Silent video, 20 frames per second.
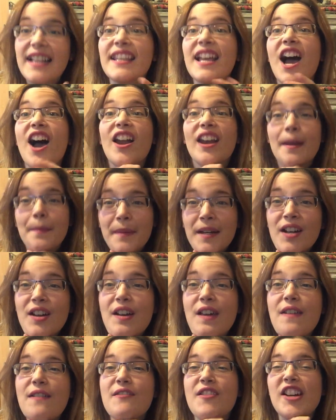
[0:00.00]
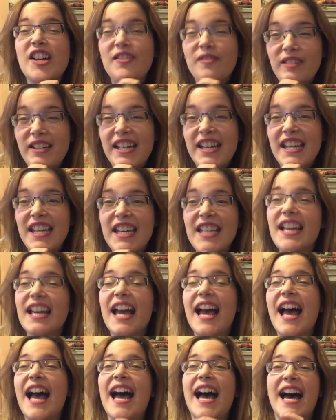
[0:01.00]
Now, let me know if you agree,
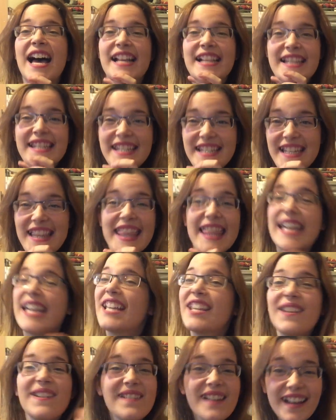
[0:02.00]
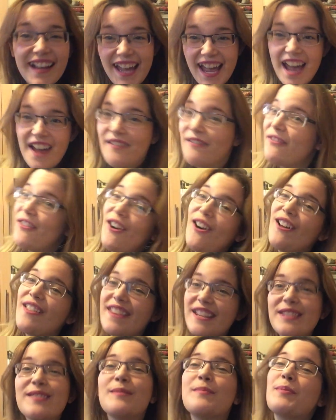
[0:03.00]
and thank you again for all
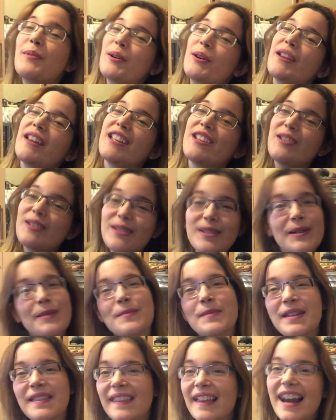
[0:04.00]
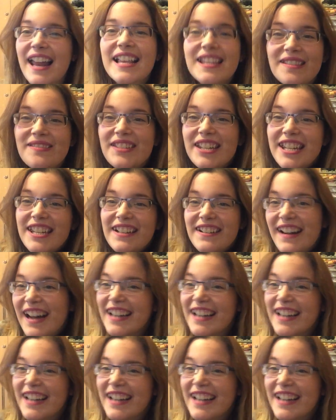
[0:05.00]
the support that you showed me in the last video.